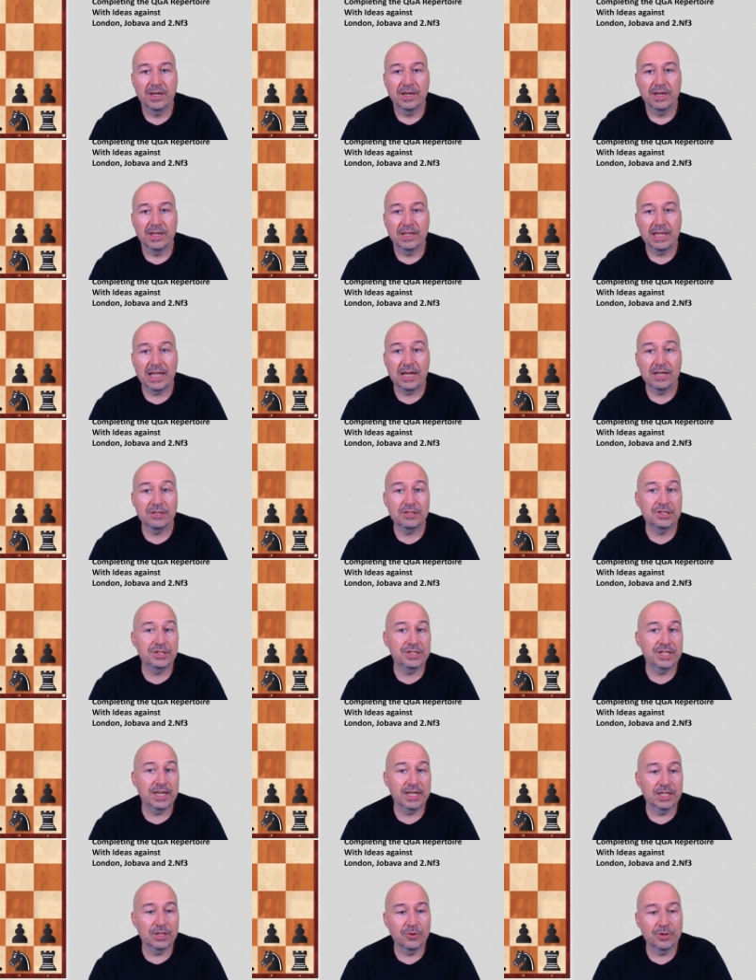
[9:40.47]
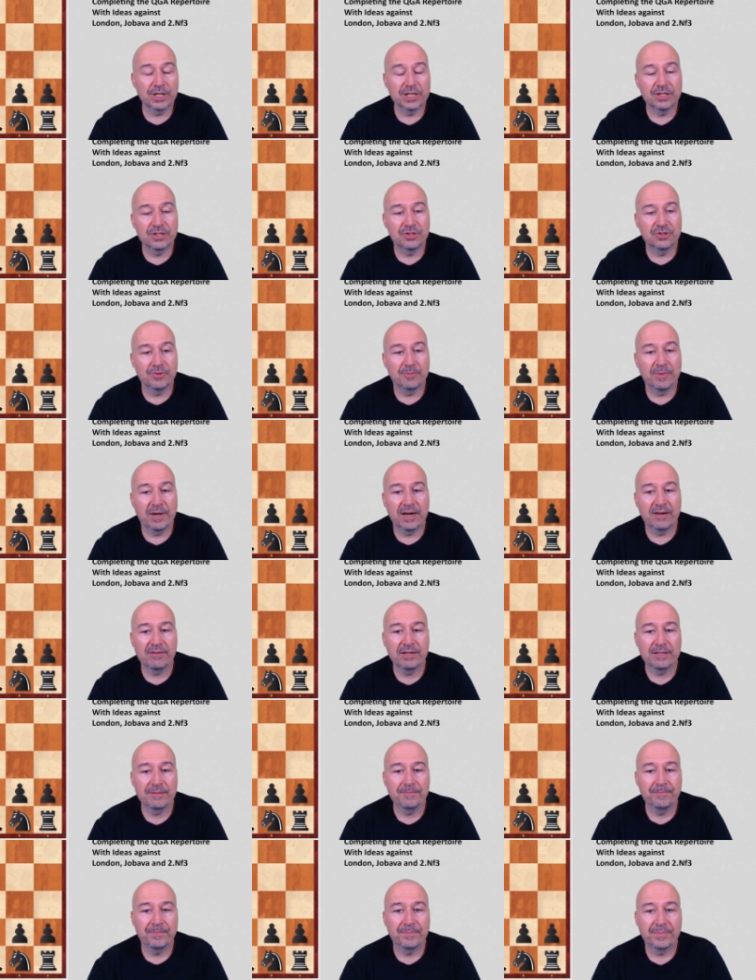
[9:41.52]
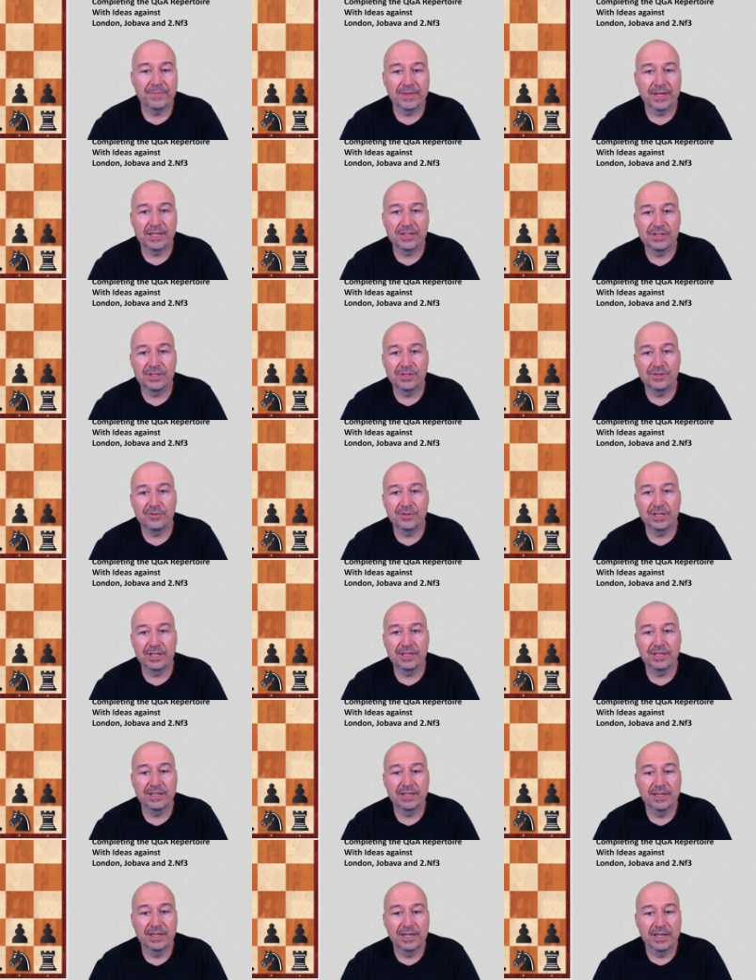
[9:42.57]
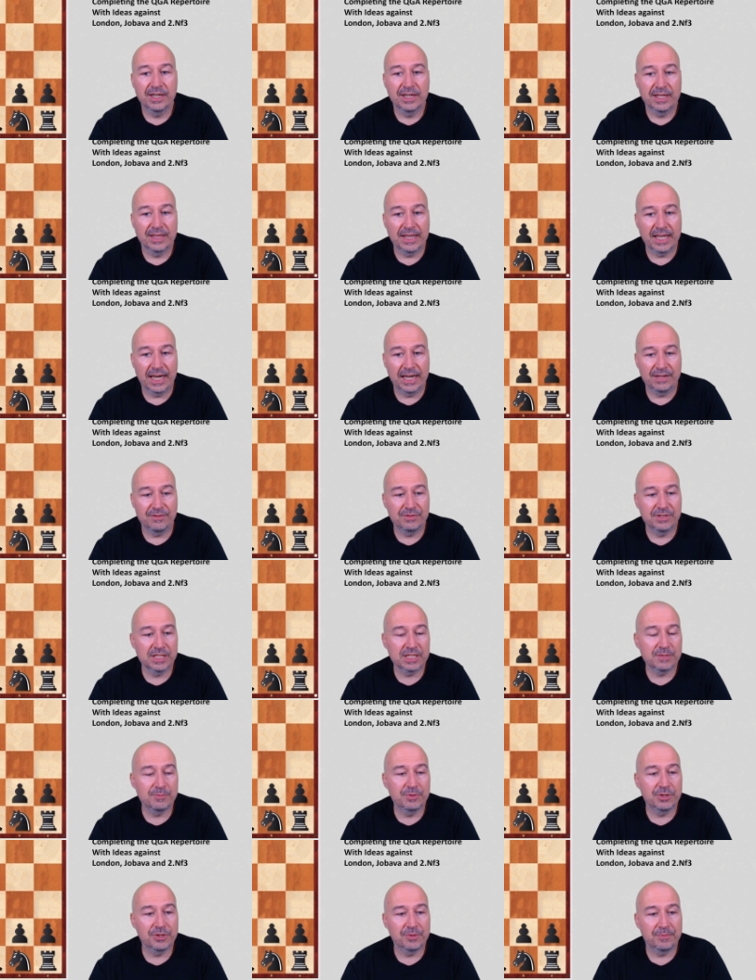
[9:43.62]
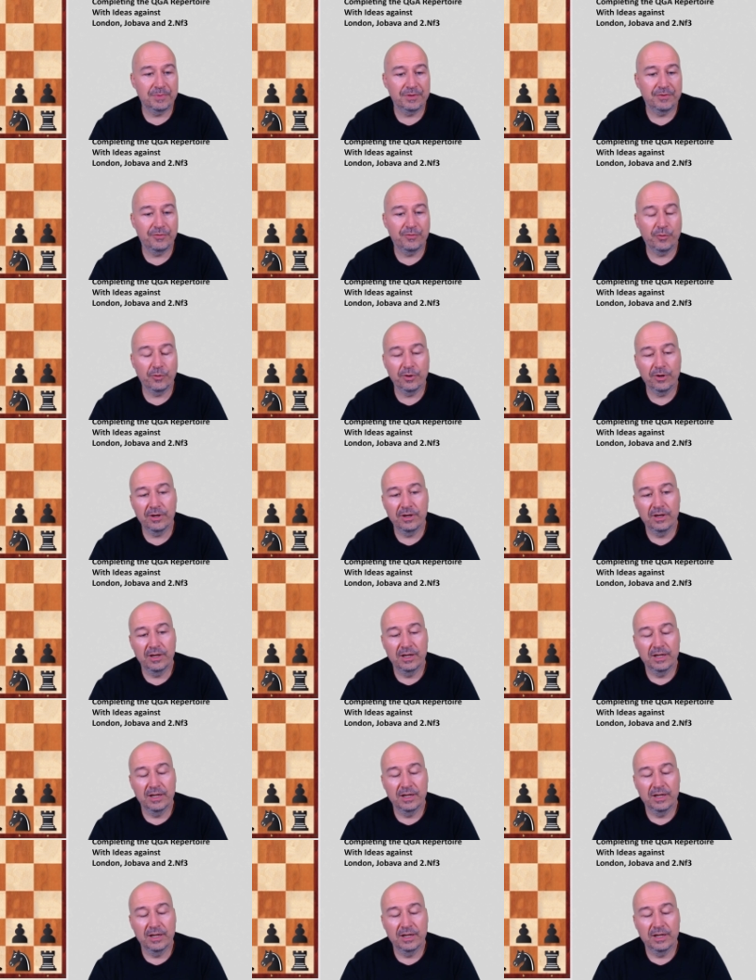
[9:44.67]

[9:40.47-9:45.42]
Now let's take a look at the Jobava. Knight c3, knight f6, bishop f4.